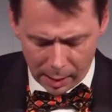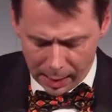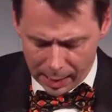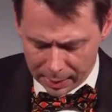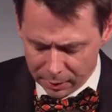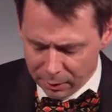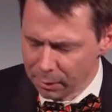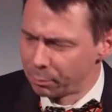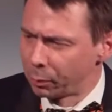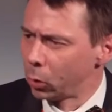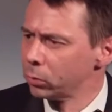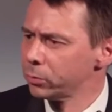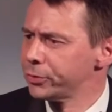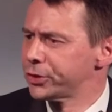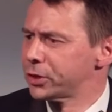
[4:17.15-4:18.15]
And in the
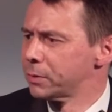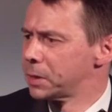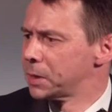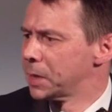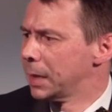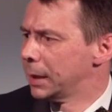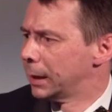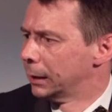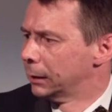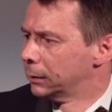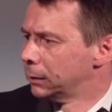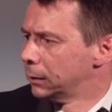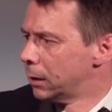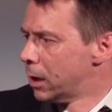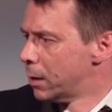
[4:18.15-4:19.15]
importance of thinking
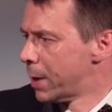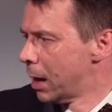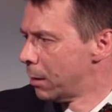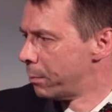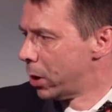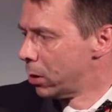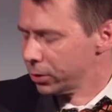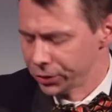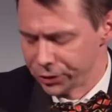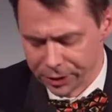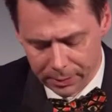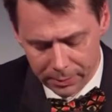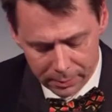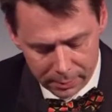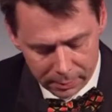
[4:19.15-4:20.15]
about
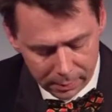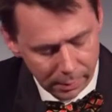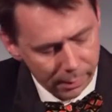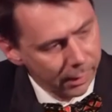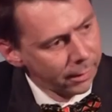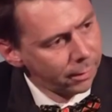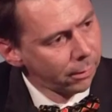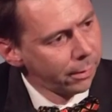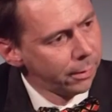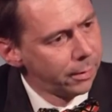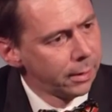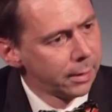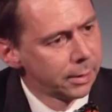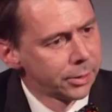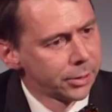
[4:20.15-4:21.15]
policy and
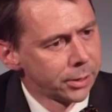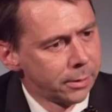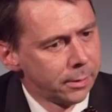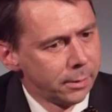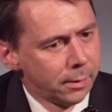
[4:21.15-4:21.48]
ideas,